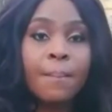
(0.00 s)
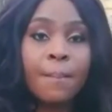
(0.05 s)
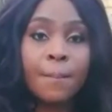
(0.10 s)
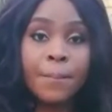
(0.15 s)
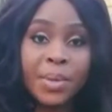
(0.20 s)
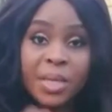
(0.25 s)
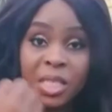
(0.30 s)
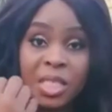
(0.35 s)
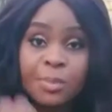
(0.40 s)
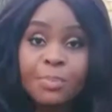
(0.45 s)

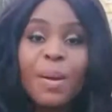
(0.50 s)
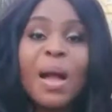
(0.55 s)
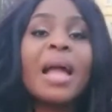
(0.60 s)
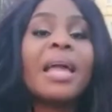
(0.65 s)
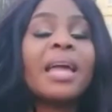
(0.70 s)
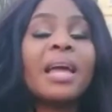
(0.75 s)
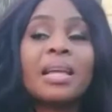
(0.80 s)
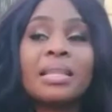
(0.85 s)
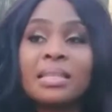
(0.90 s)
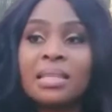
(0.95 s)
Be
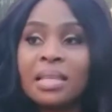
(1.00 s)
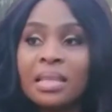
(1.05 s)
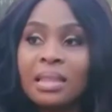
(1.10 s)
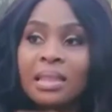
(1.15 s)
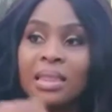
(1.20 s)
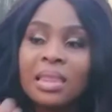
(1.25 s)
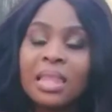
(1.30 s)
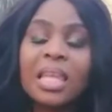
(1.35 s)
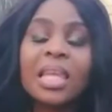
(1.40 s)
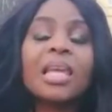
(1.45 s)
inspired.
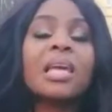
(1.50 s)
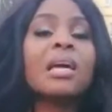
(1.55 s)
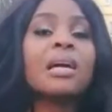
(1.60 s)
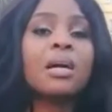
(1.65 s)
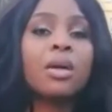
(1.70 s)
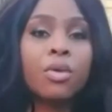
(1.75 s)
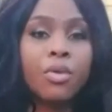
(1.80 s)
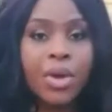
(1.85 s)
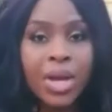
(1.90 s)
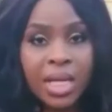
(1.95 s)

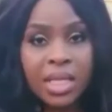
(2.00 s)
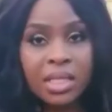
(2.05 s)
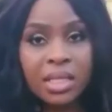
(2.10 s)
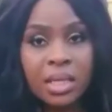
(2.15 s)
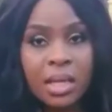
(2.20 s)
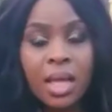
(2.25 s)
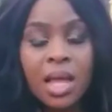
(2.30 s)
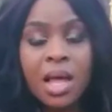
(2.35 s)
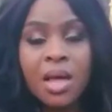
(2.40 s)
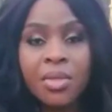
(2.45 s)
Think
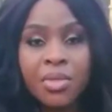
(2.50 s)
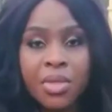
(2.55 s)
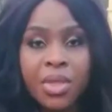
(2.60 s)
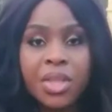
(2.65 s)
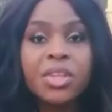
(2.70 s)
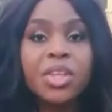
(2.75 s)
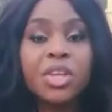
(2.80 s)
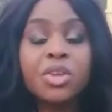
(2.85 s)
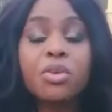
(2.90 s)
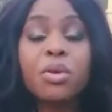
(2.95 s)
great.
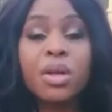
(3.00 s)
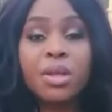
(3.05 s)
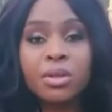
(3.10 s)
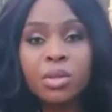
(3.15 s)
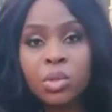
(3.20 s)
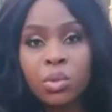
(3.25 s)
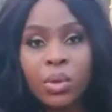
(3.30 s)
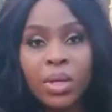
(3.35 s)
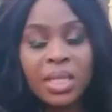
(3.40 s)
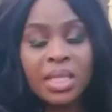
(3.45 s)
Think that you can
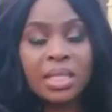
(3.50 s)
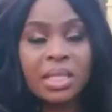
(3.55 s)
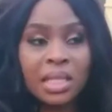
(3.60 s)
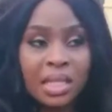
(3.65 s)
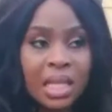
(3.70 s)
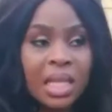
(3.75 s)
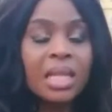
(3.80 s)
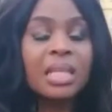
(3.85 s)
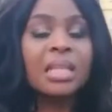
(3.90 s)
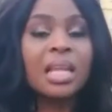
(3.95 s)
do it.
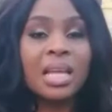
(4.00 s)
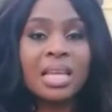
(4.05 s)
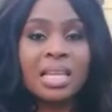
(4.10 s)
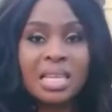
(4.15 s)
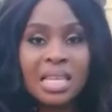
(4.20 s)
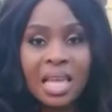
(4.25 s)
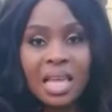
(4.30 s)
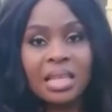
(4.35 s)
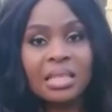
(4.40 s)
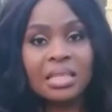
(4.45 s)
Think that,
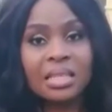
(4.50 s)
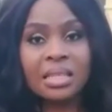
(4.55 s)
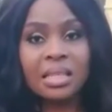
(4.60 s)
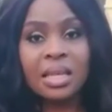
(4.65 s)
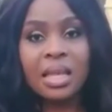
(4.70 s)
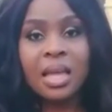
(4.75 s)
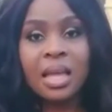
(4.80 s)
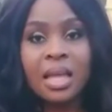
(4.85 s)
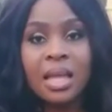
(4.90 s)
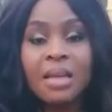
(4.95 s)
yes,
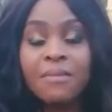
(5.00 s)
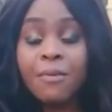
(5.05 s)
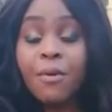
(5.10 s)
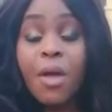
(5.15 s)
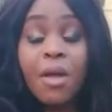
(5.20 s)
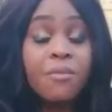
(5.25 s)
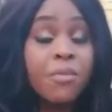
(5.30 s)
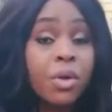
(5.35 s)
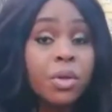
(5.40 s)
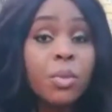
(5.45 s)
if
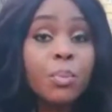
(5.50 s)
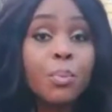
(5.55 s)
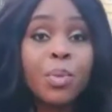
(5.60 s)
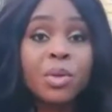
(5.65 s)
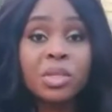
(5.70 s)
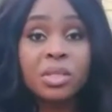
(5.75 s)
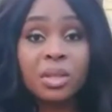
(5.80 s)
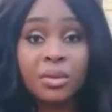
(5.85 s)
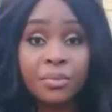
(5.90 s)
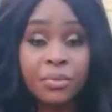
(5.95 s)
every other
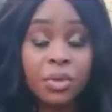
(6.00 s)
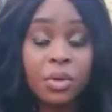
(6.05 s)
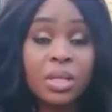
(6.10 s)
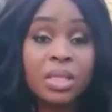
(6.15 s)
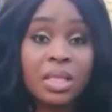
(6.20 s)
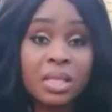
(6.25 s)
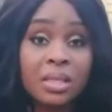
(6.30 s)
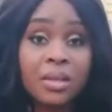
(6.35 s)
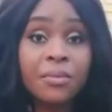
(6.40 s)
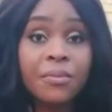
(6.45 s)
person have done
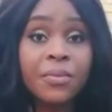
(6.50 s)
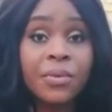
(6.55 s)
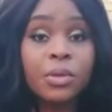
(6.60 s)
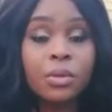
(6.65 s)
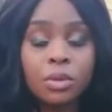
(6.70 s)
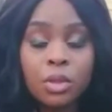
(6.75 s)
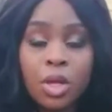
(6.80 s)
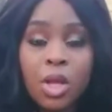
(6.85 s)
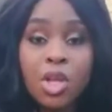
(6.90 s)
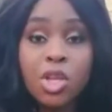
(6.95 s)
it and they
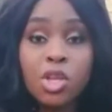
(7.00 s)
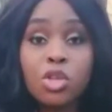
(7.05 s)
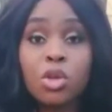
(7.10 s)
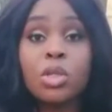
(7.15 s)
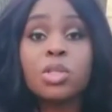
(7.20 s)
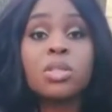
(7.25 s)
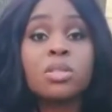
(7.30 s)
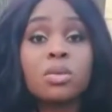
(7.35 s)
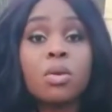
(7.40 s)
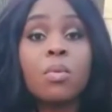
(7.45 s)
failed,
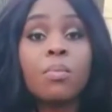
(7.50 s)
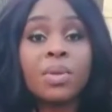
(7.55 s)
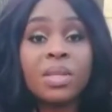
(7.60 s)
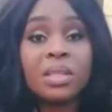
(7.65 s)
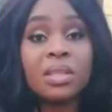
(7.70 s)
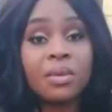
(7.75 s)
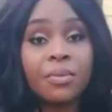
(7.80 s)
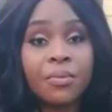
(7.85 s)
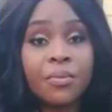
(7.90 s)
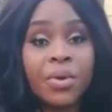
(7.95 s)
yours is going to be
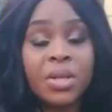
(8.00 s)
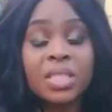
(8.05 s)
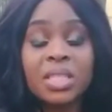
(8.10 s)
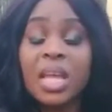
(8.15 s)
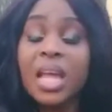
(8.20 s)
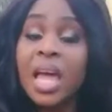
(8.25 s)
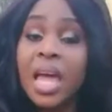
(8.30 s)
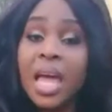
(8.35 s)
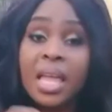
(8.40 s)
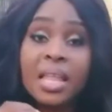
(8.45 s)
different.
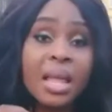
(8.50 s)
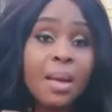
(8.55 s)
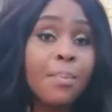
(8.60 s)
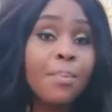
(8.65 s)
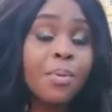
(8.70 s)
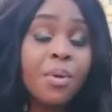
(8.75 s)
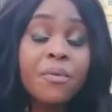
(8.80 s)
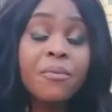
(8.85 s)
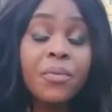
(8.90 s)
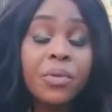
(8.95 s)
And I
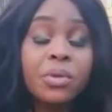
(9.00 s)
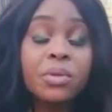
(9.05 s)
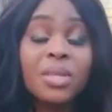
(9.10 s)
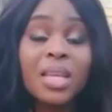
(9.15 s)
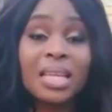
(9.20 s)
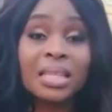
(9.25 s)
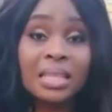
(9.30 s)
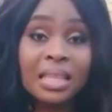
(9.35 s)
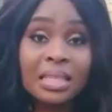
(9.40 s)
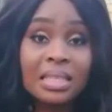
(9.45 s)
pray for you
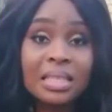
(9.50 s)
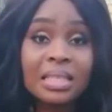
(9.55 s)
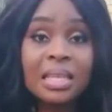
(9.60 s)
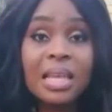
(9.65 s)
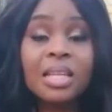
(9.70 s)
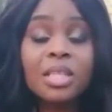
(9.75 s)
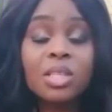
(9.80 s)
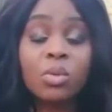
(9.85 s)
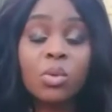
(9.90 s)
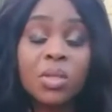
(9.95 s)
that this
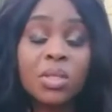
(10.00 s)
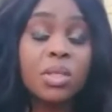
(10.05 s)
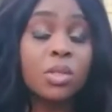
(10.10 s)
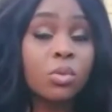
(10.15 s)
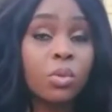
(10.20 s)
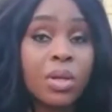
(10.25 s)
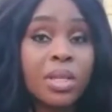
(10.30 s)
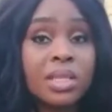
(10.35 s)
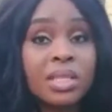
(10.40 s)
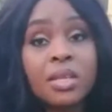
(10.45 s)
year,
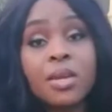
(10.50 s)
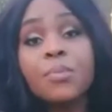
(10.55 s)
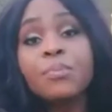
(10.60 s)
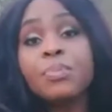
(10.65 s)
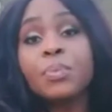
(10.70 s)
2020,